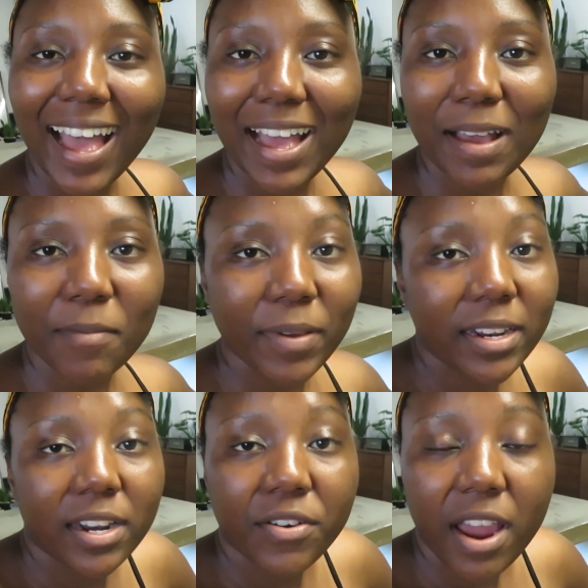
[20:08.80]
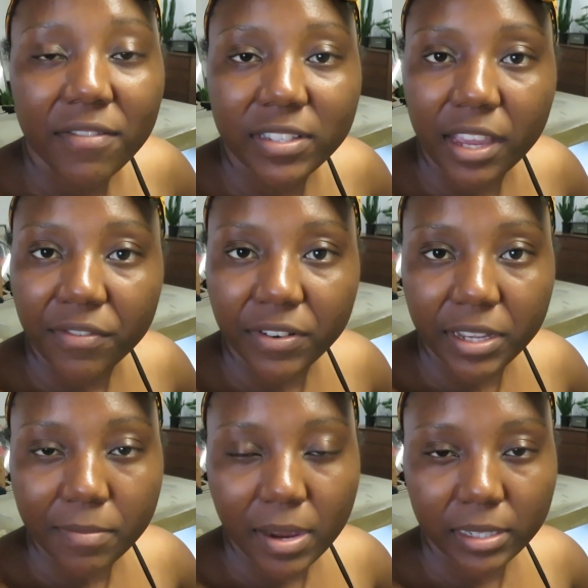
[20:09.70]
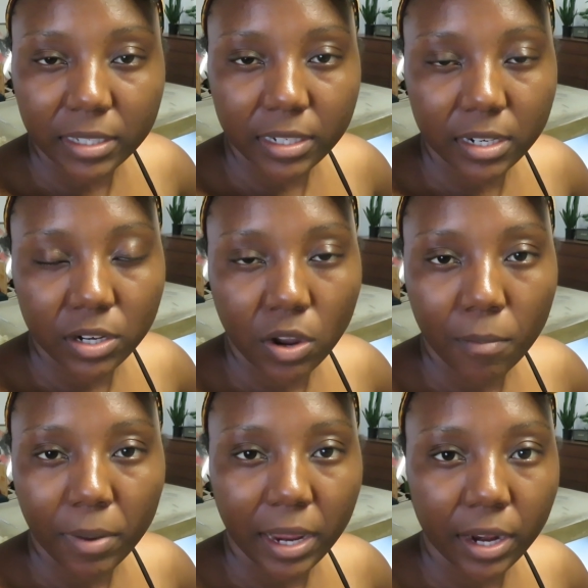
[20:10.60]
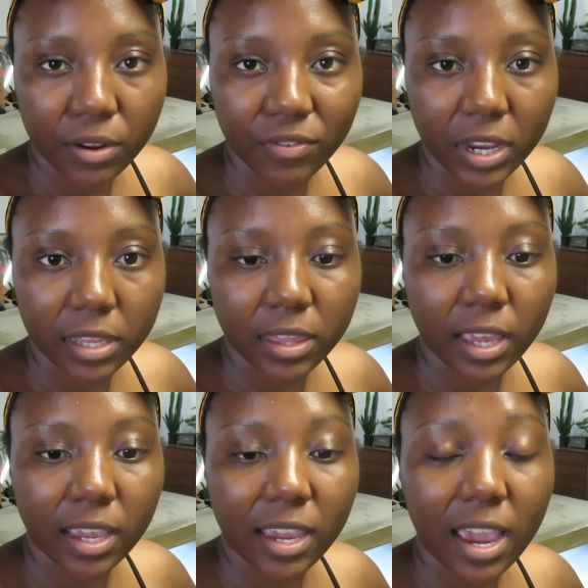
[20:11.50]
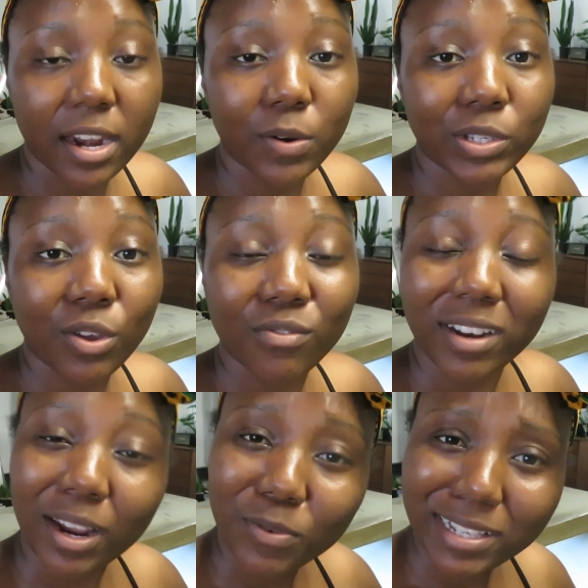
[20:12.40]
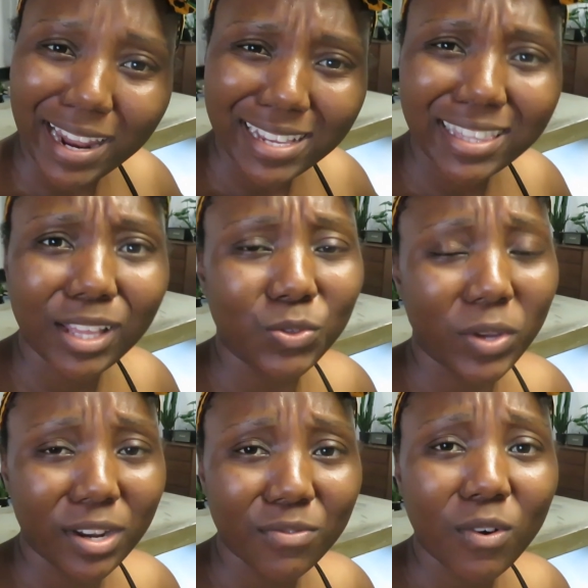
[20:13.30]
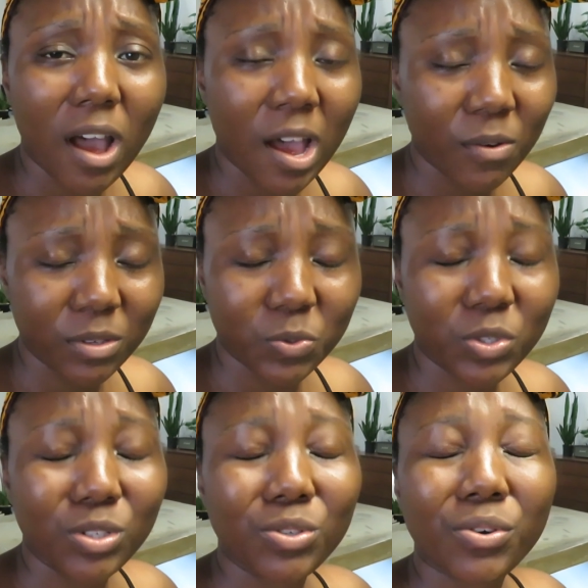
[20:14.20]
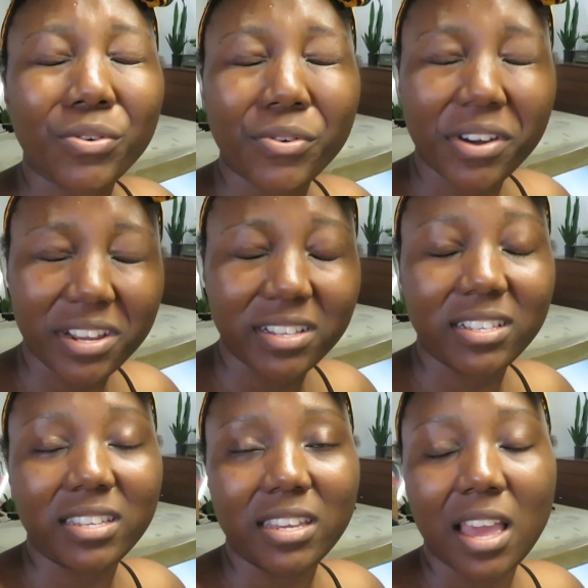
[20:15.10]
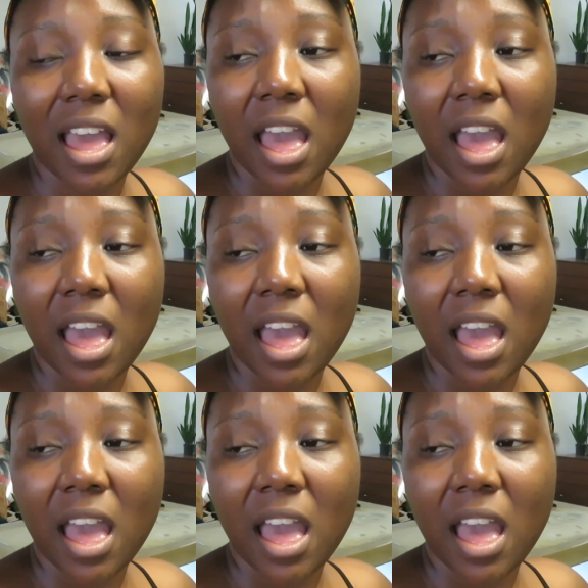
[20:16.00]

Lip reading: But it arrived safely. My sister didn't complain of anything, and it was overnight. It was less than 24 hours, which is crazy.